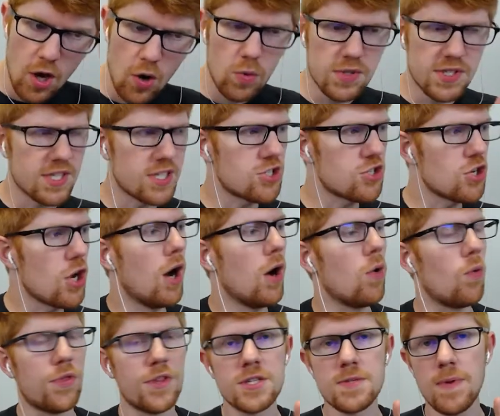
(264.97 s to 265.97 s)
Was this?
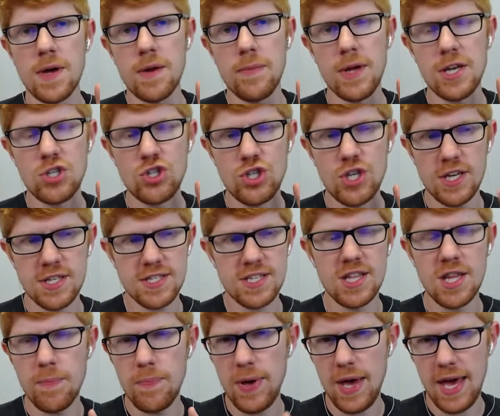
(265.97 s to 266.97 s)
Oh, this might have been just in
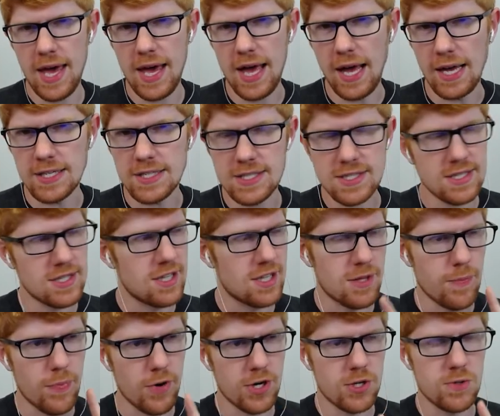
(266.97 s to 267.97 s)
the past that the
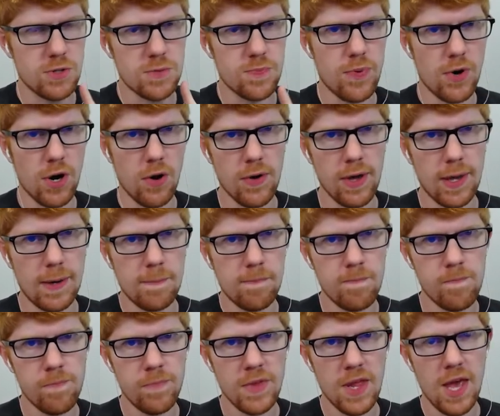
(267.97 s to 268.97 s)
bridge was broken,
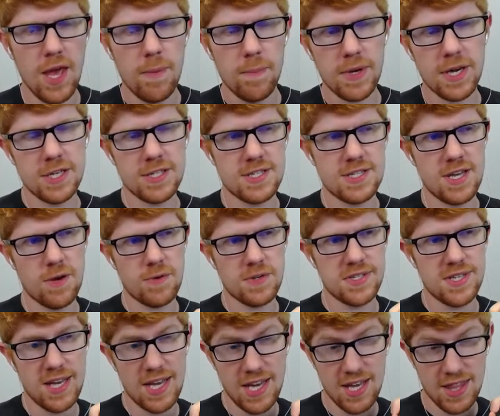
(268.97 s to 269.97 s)
because they were
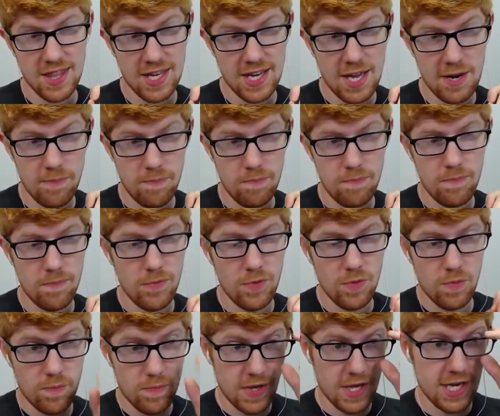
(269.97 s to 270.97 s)
saying that.
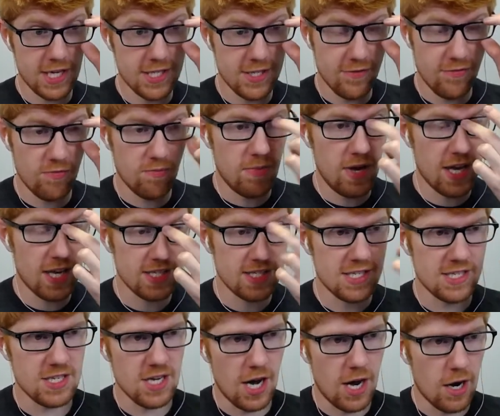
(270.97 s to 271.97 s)
Because of
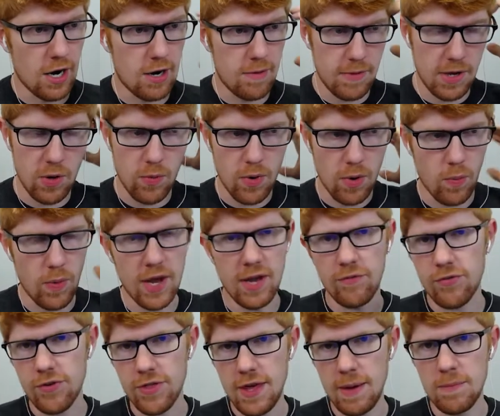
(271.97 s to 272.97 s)
Magus's army, we're waiting
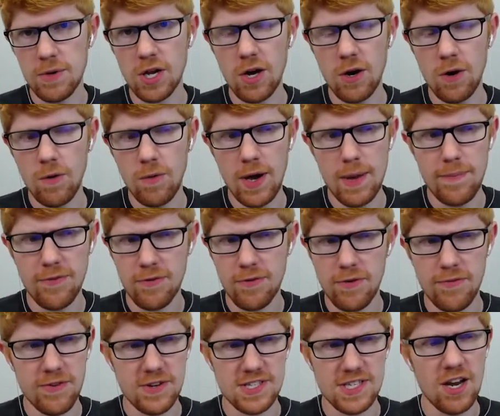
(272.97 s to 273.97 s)
for them to go away before we
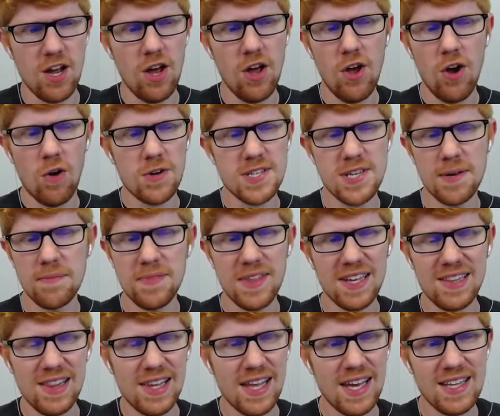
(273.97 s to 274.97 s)
fix it. Or something
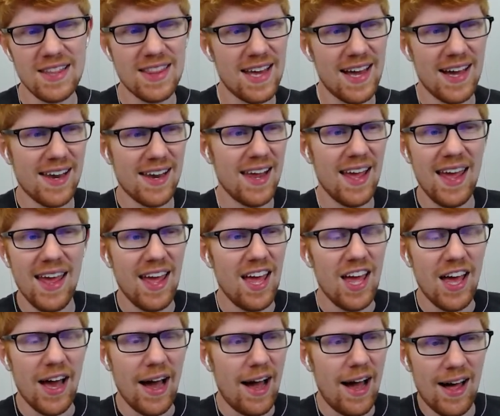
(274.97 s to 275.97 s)
like that.
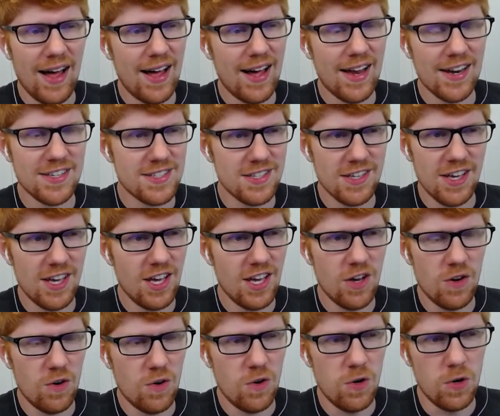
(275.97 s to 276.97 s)
Honestly,
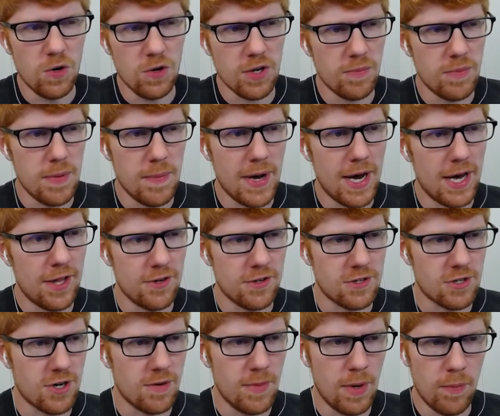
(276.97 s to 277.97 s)
who could be bothered to
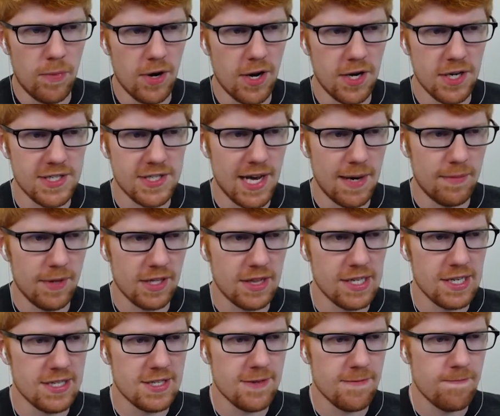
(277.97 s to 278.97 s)
remember at a time like
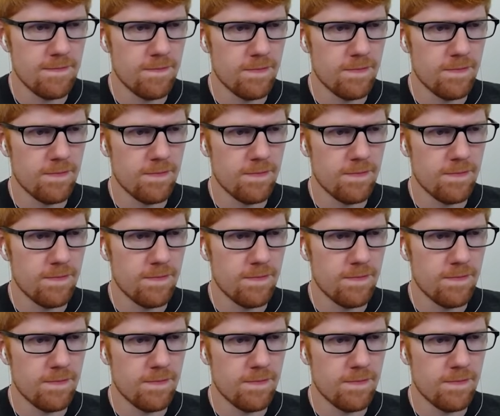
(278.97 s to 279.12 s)
this?